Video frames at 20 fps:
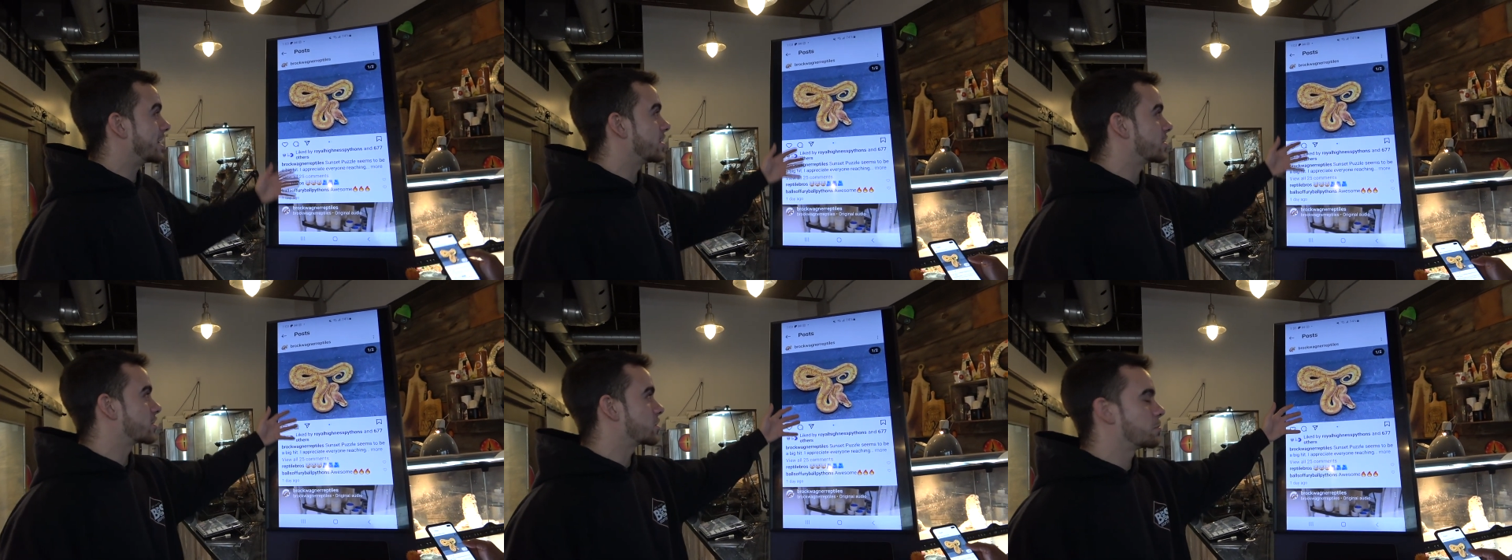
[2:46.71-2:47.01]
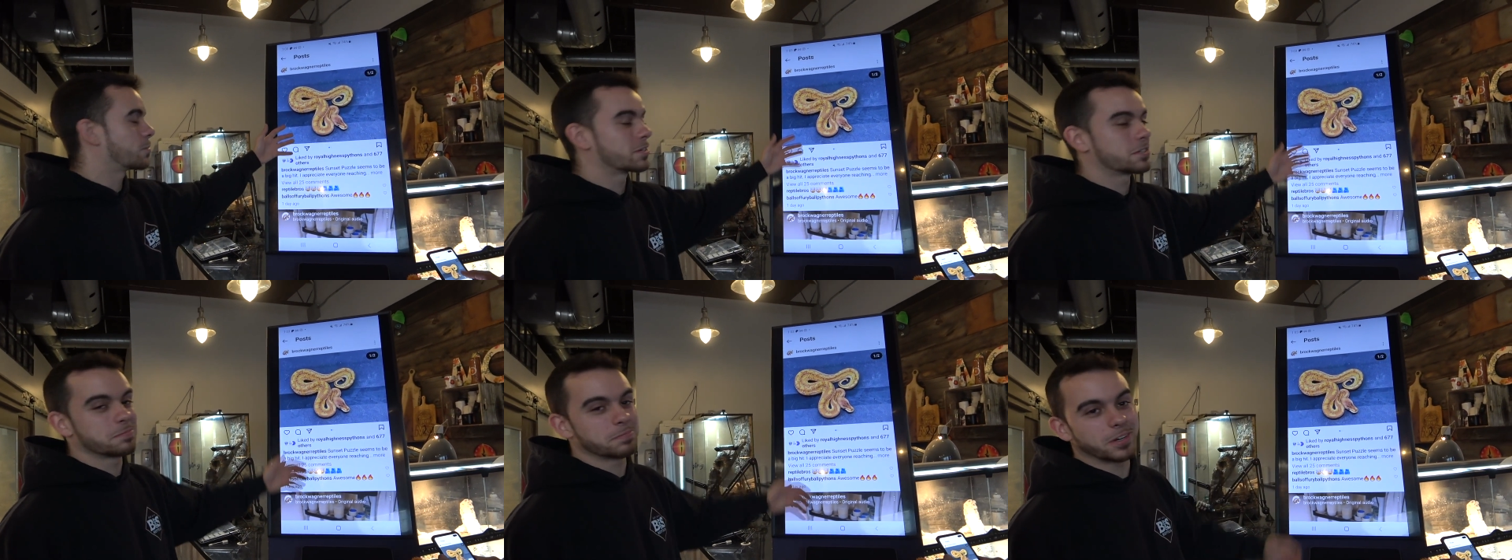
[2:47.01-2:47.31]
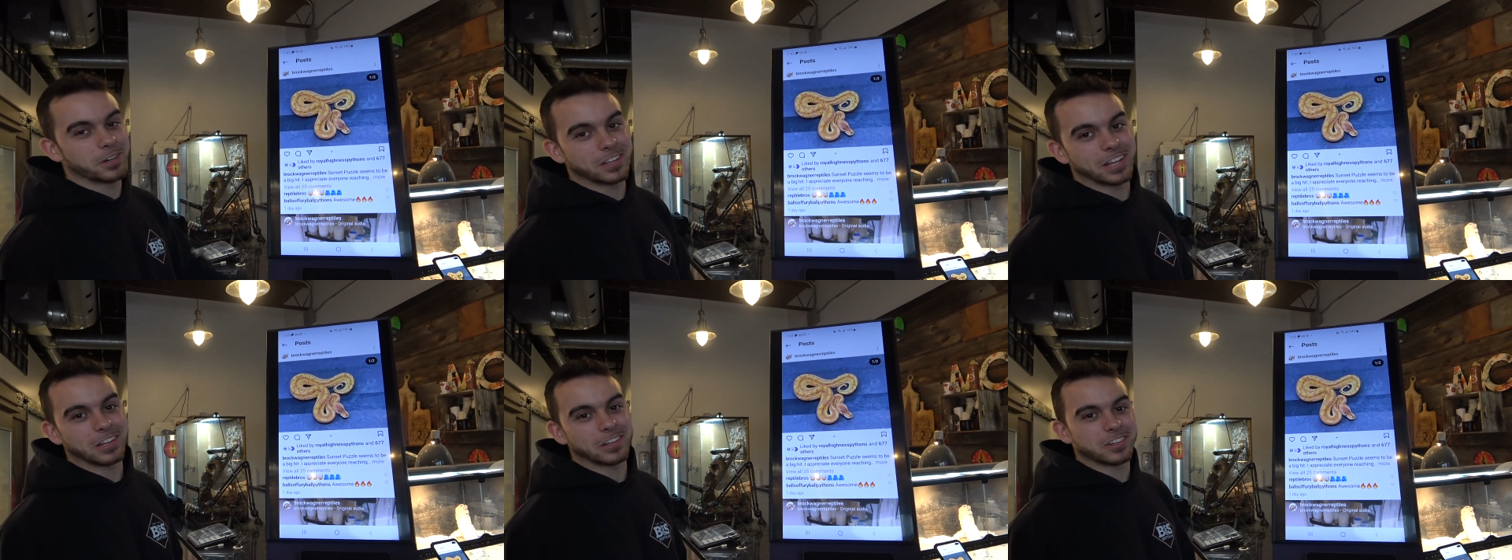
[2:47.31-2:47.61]
Look how much
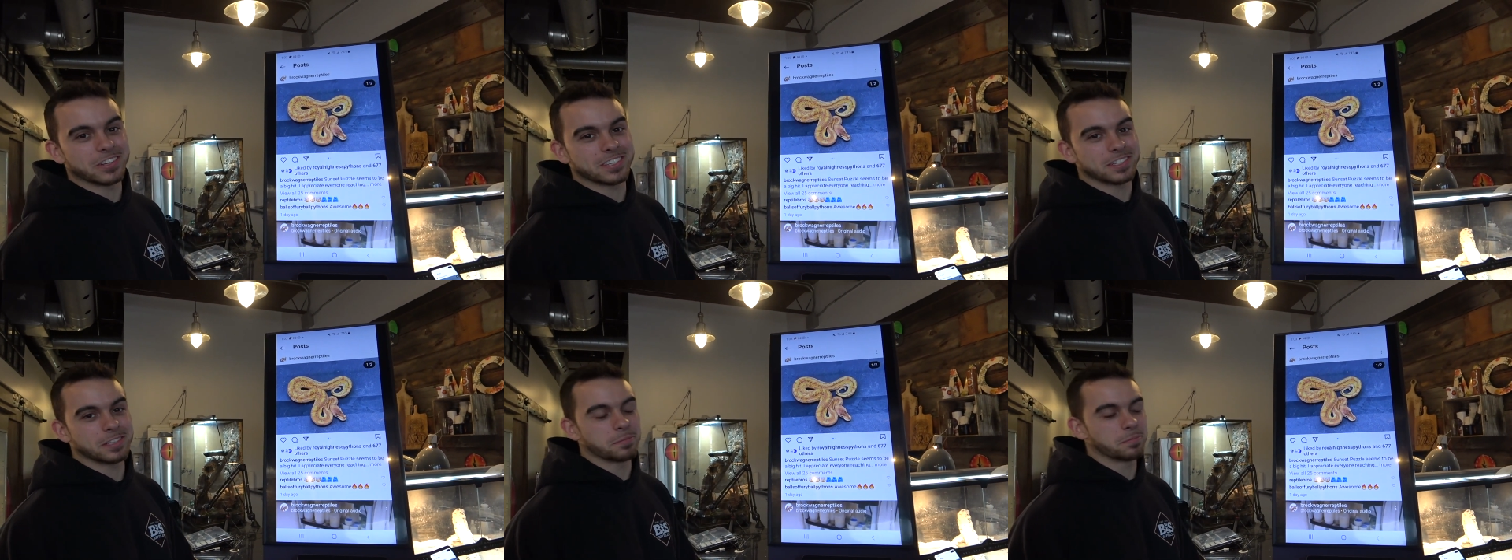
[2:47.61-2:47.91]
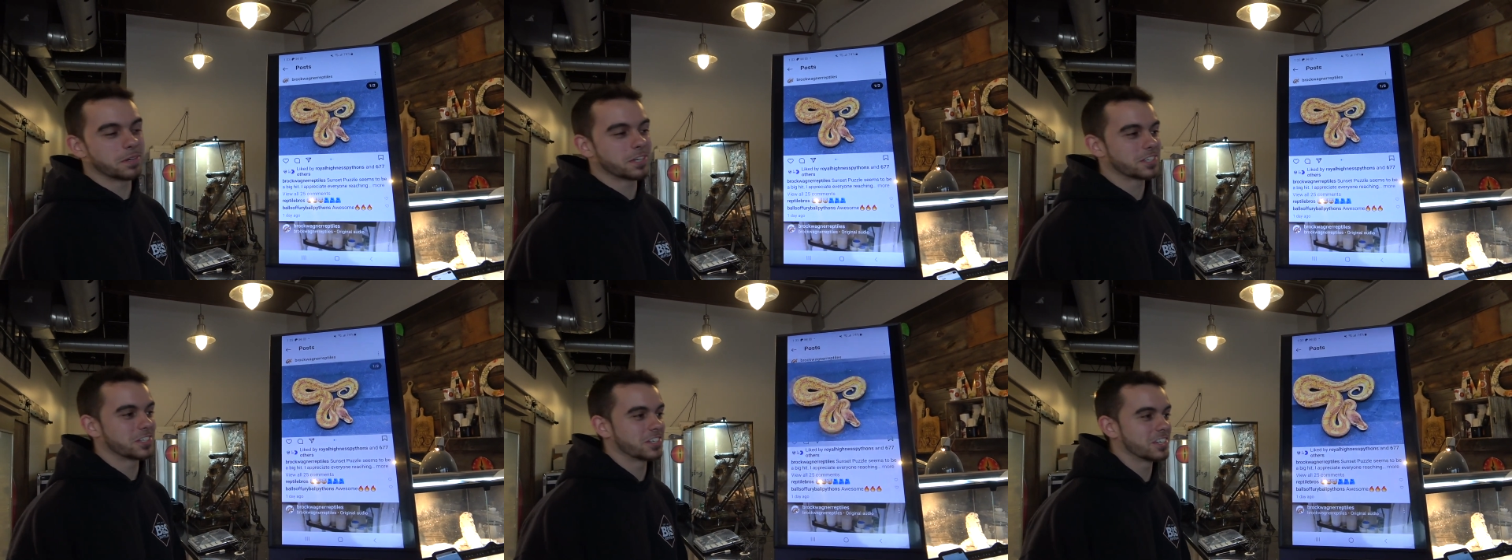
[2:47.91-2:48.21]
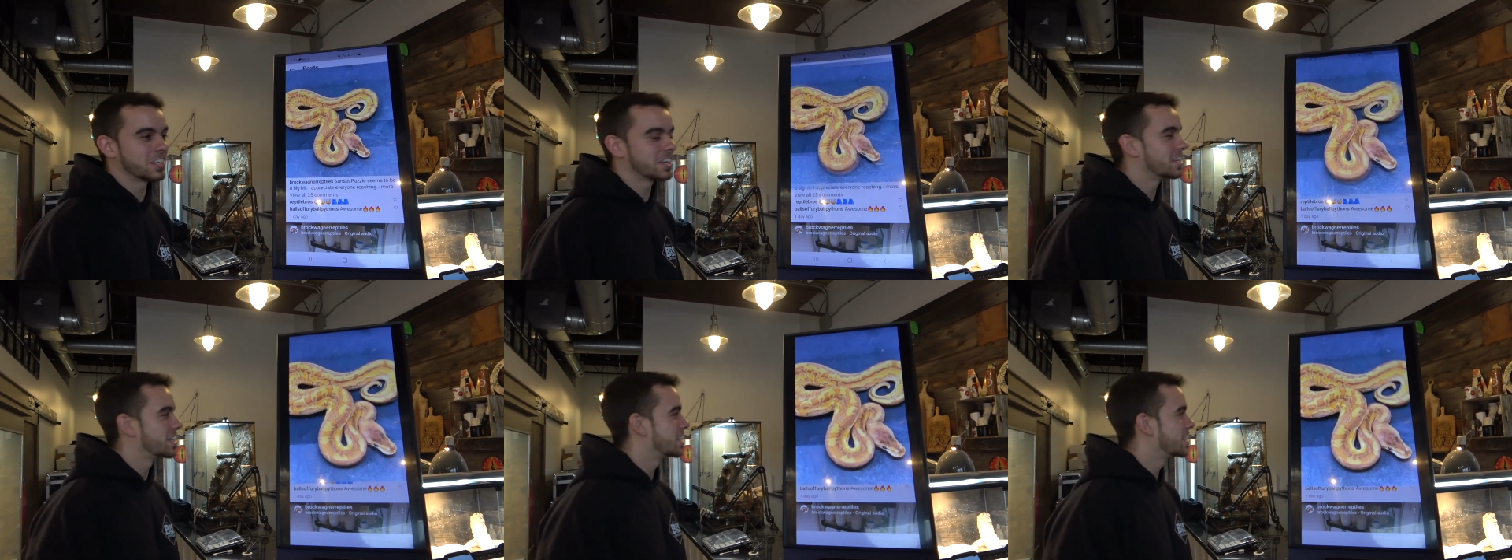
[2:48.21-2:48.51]
better that looks in the picture.
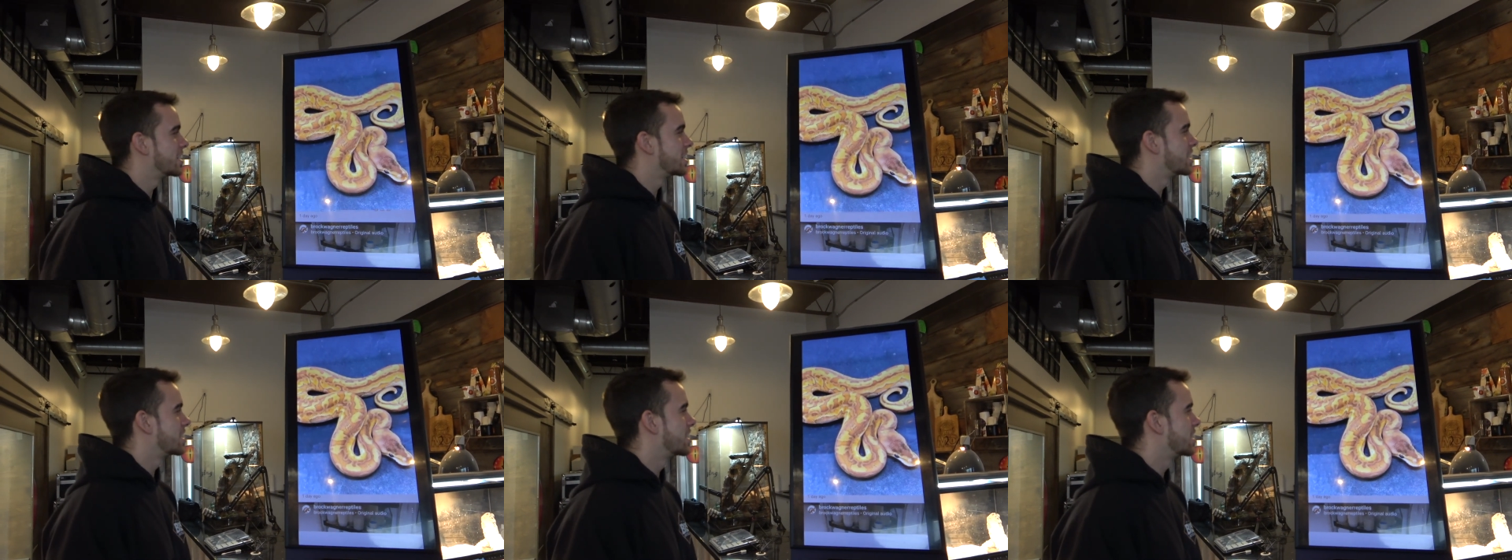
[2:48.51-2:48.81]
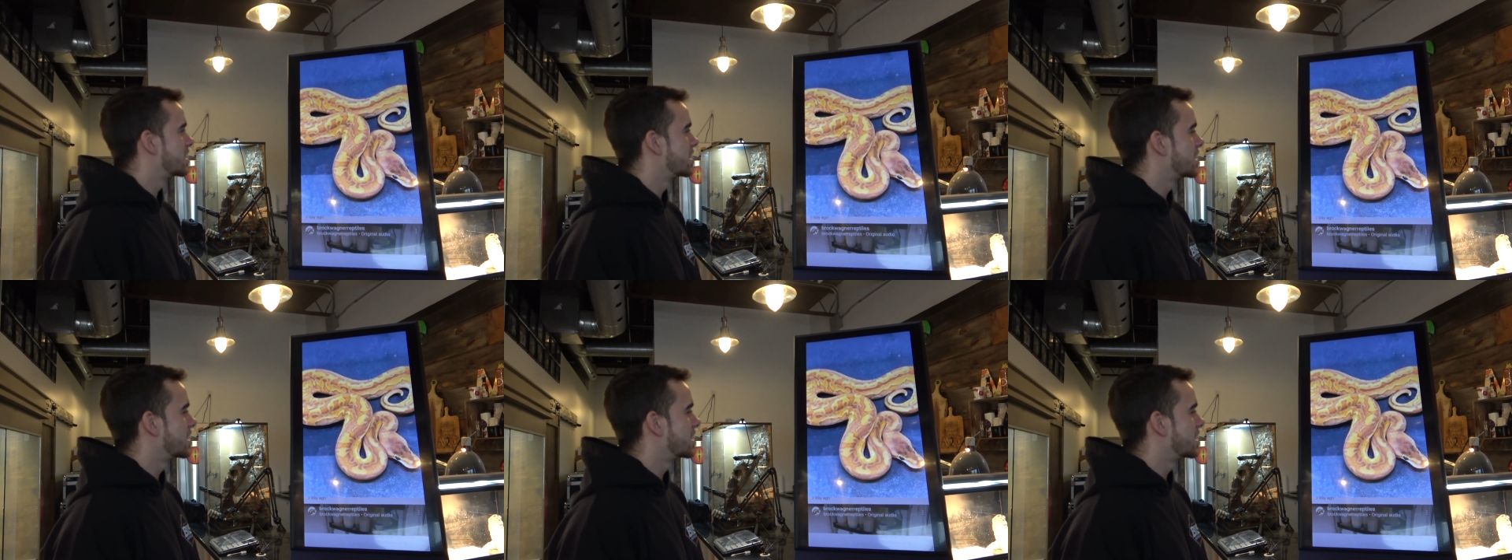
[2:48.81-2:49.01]
Mm-hmm.